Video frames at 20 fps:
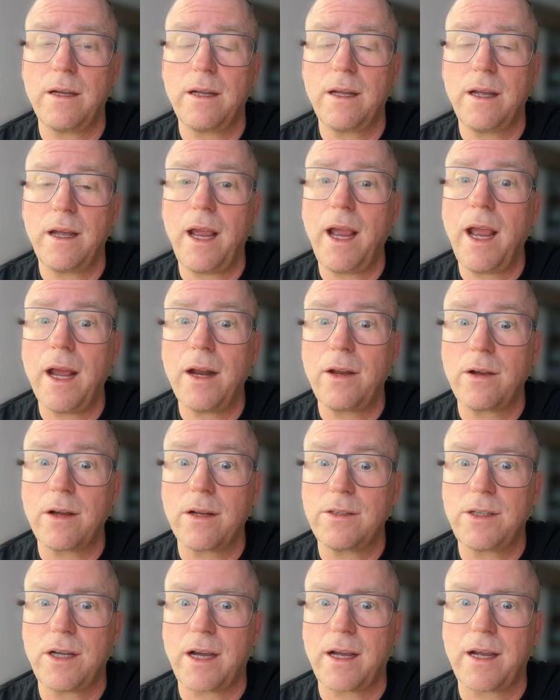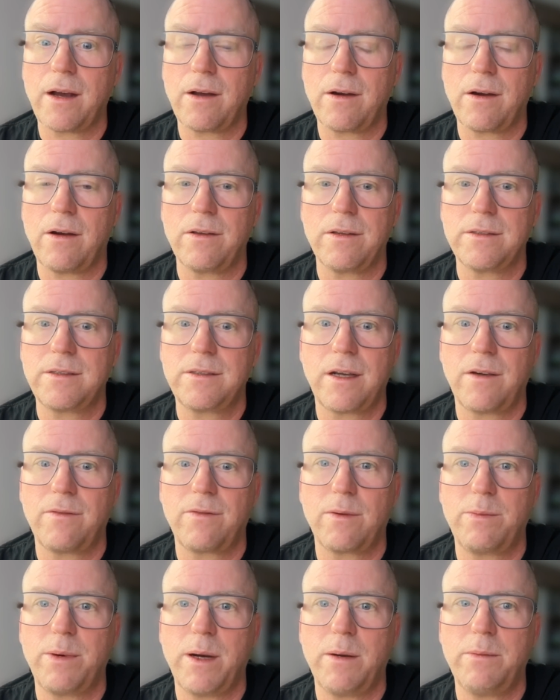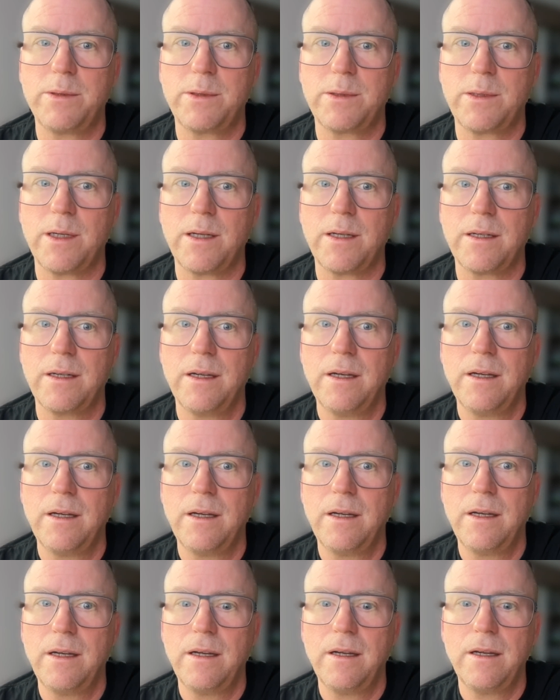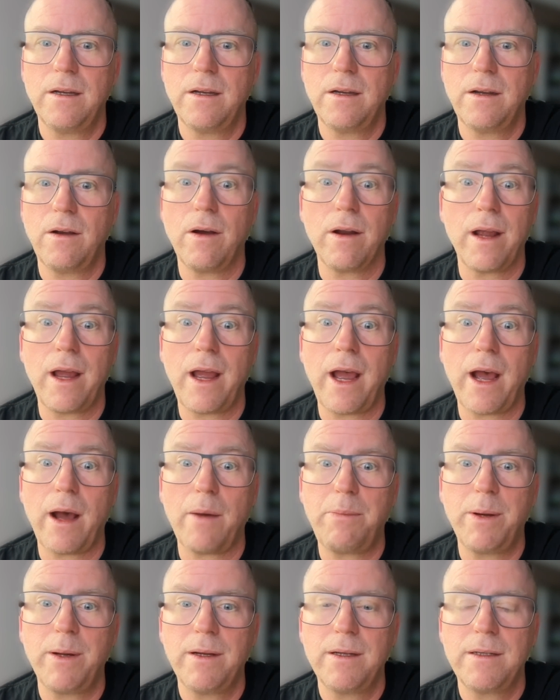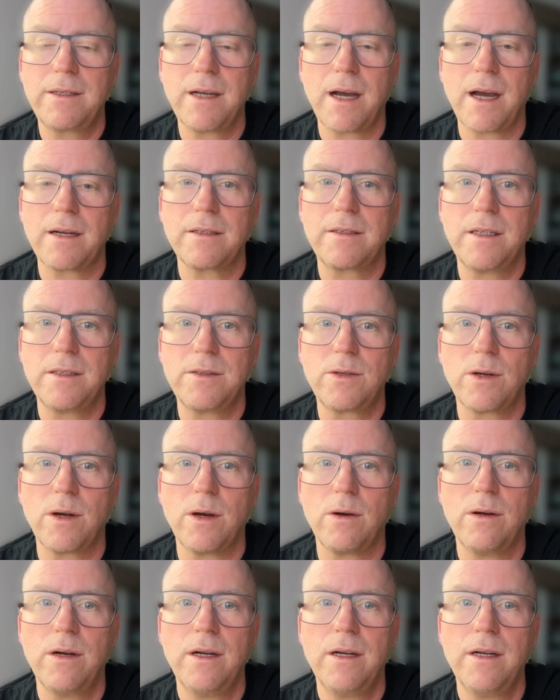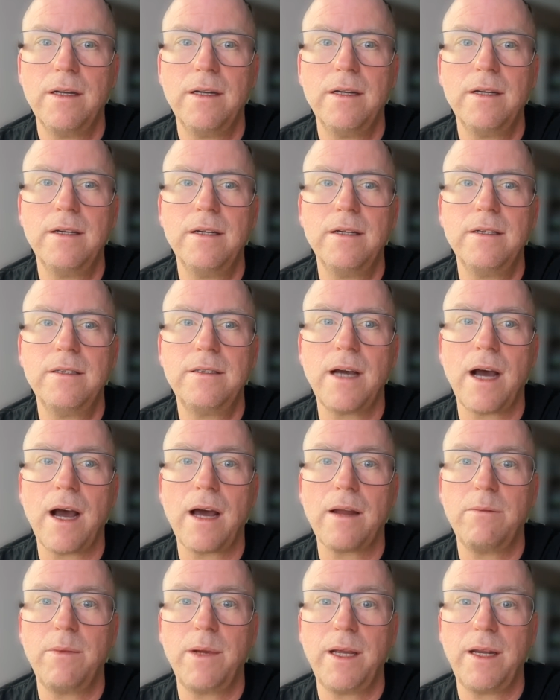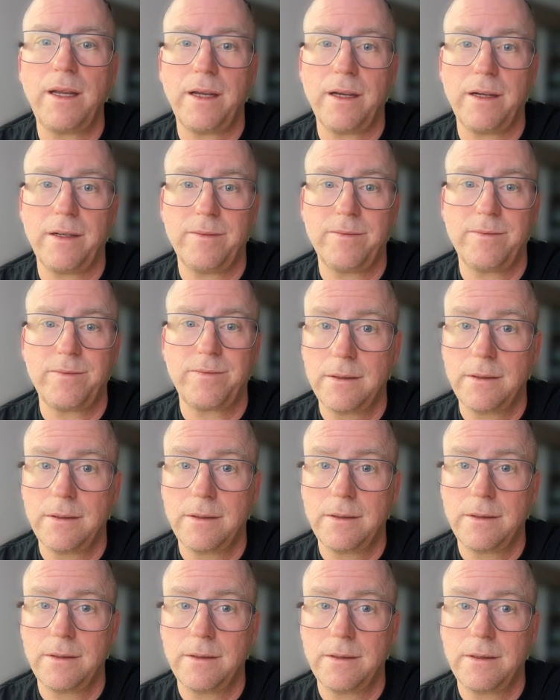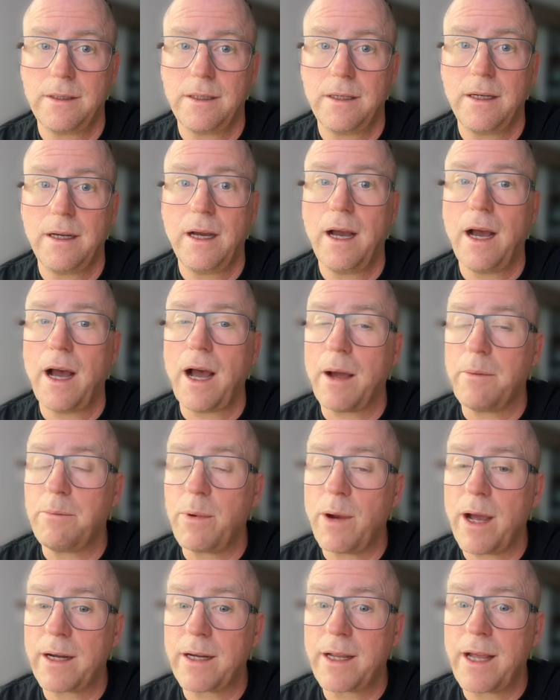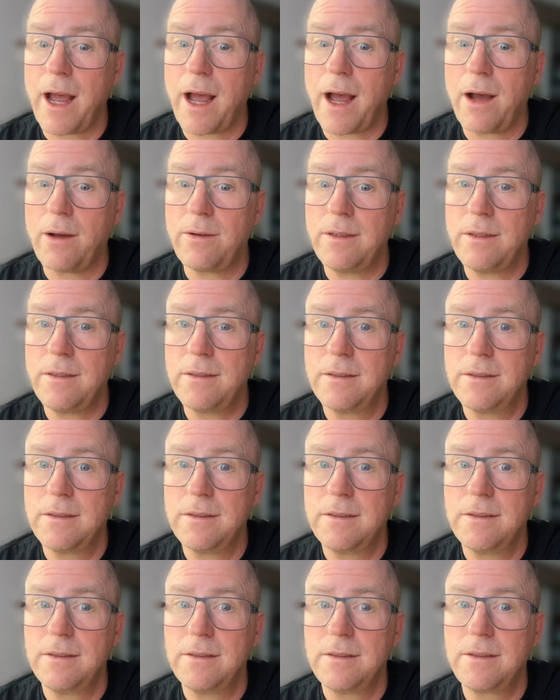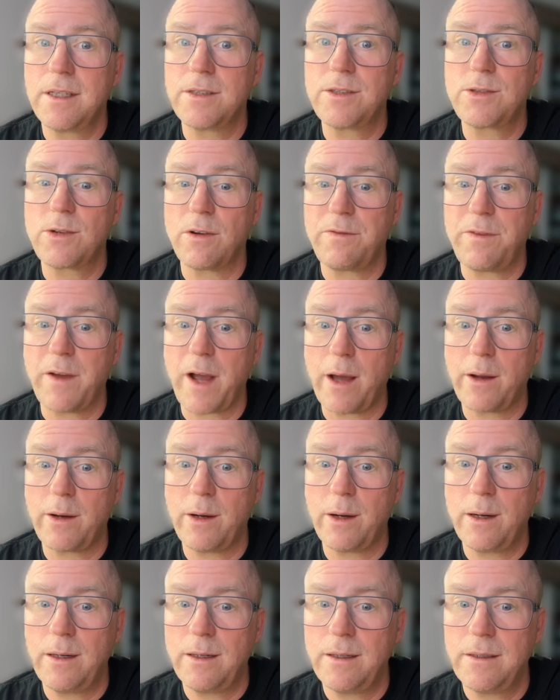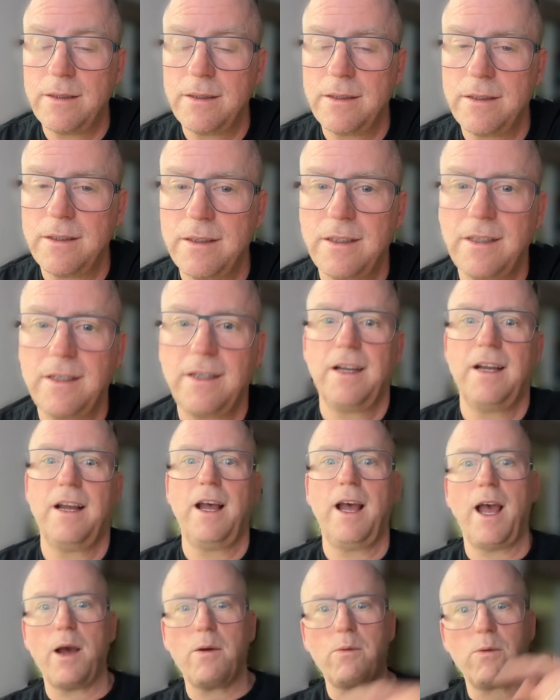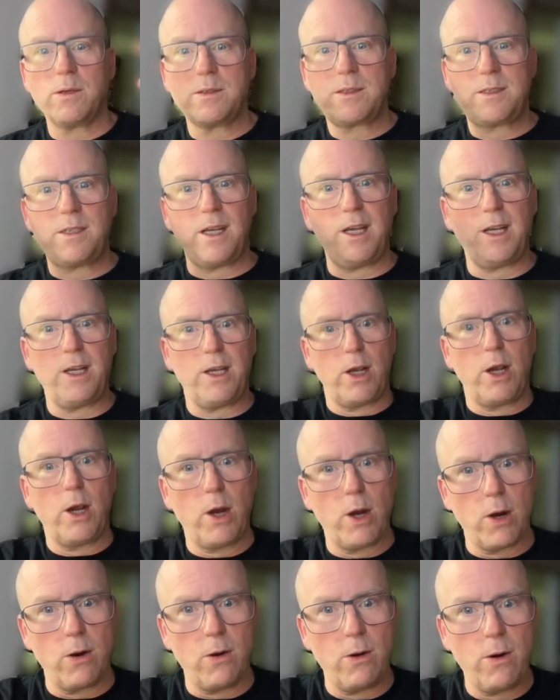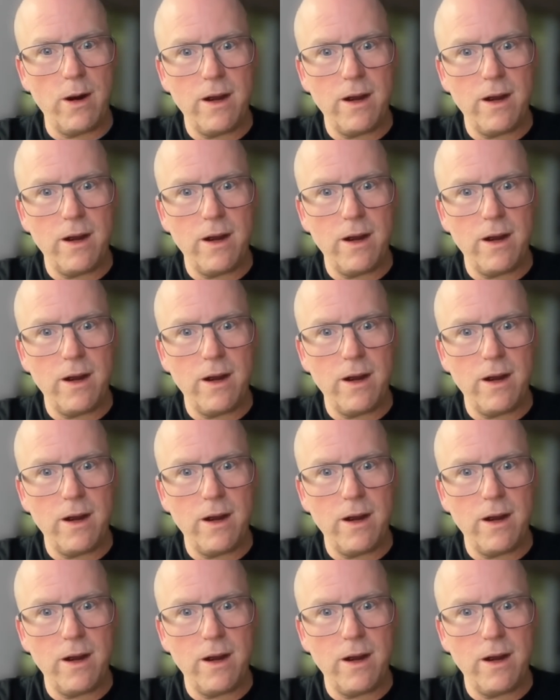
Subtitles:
And you can check out all the stuff we're publishing on app.distro.media. I'm Brad Keoun, Distro founder, and we'll see you